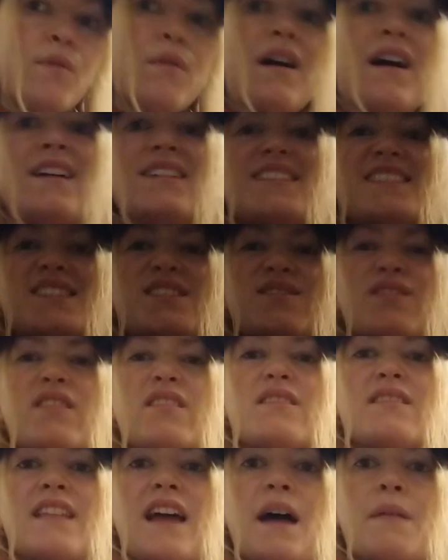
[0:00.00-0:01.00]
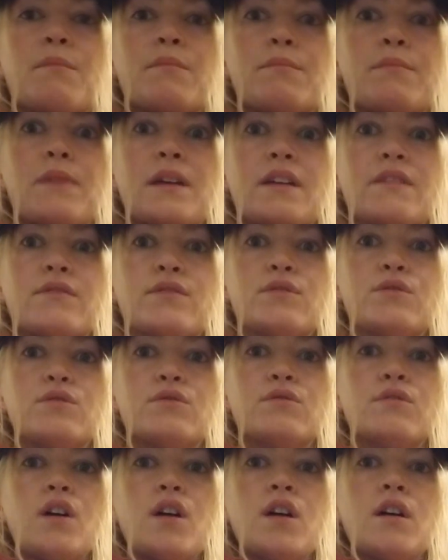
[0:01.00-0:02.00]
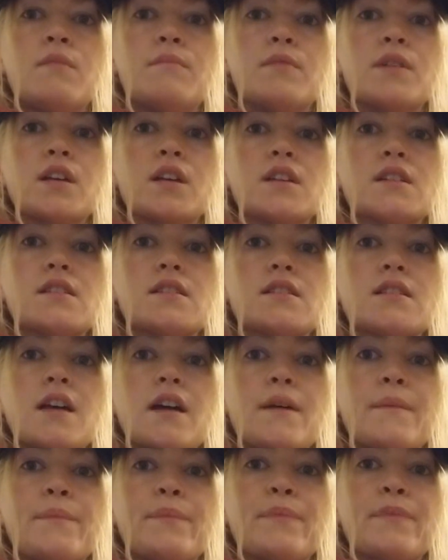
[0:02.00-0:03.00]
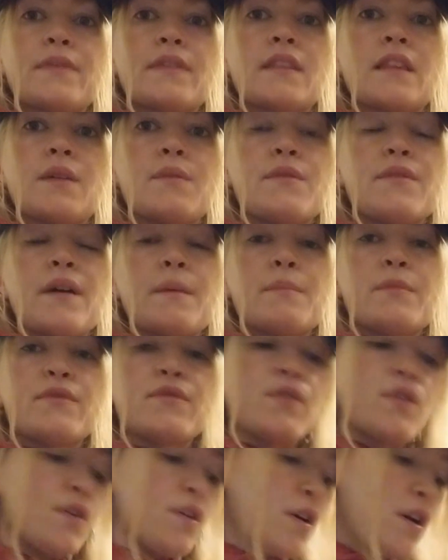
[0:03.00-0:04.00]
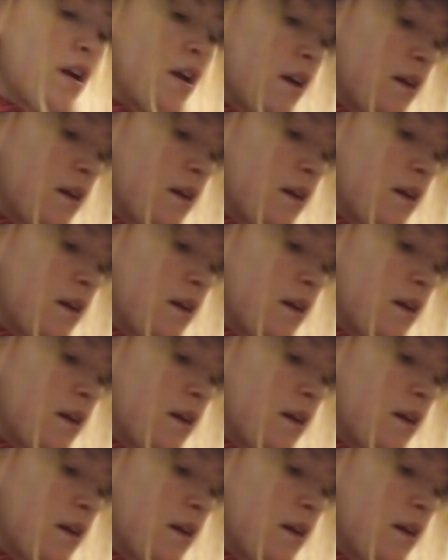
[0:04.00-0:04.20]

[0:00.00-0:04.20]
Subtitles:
Well, it's not that big of a haul because that we've had before,